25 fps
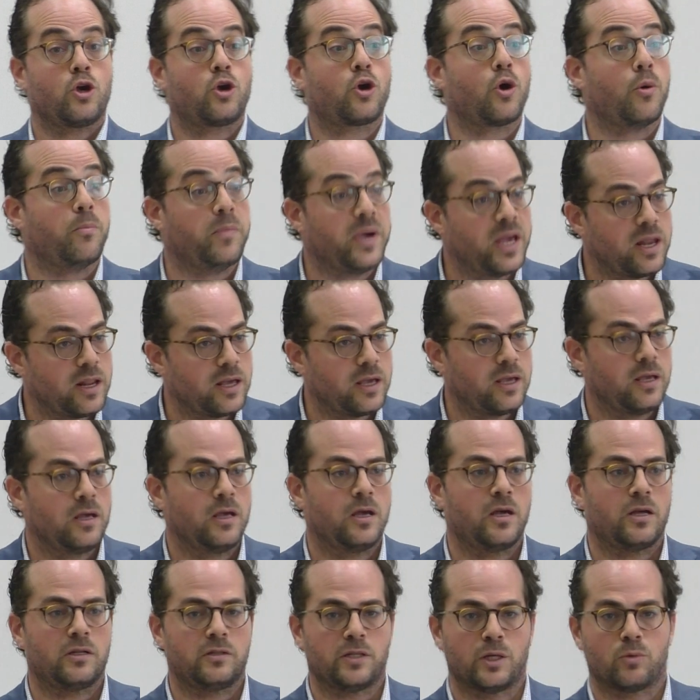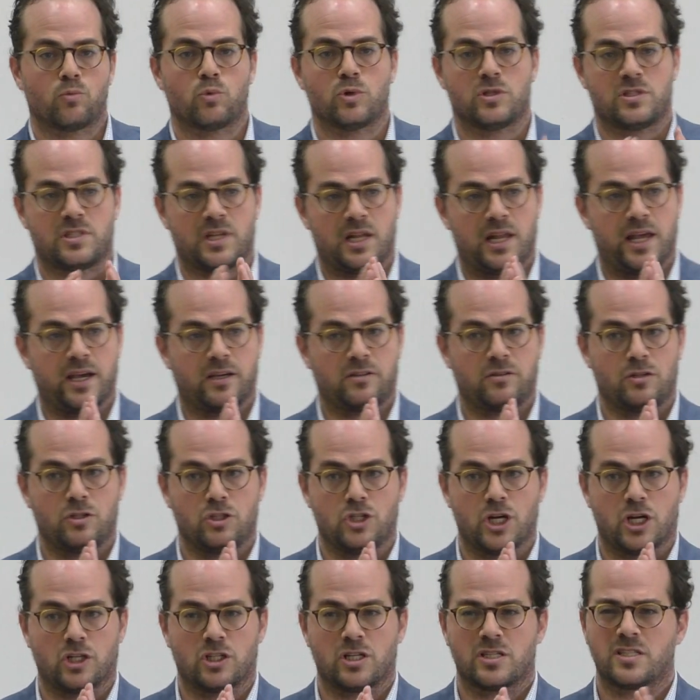committee that would select
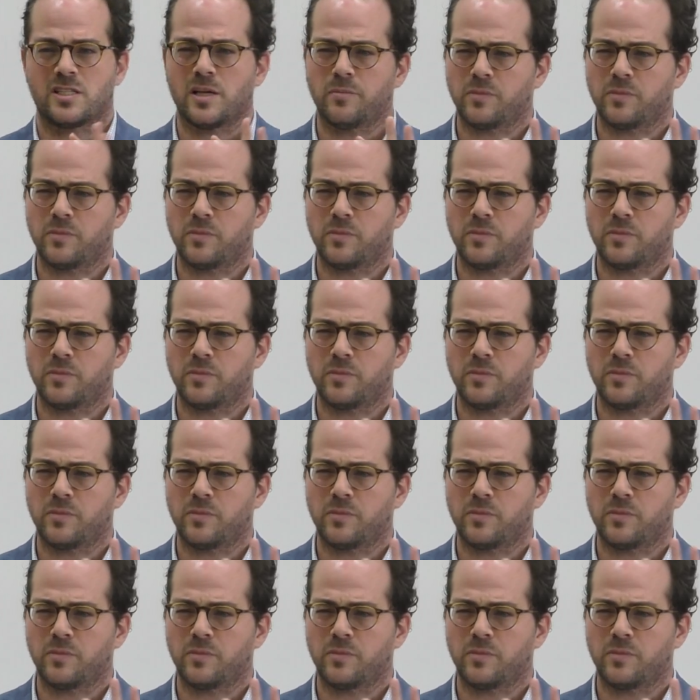judges,